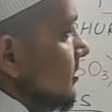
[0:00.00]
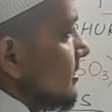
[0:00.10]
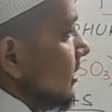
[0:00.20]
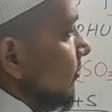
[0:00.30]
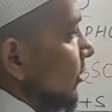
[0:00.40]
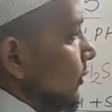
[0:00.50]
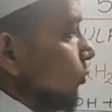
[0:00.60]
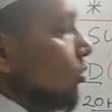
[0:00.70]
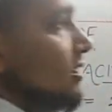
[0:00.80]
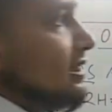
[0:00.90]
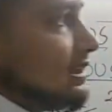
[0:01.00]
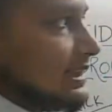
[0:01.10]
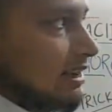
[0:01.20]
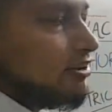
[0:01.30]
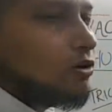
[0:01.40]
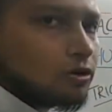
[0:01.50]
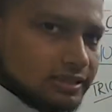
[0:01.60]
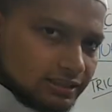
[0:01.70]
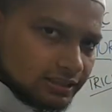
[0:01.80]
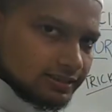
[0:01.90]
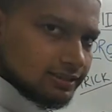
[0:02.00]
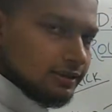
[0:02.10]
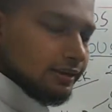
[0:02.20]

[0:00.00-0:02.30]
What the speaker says: sulfur 2, 7 oxygens,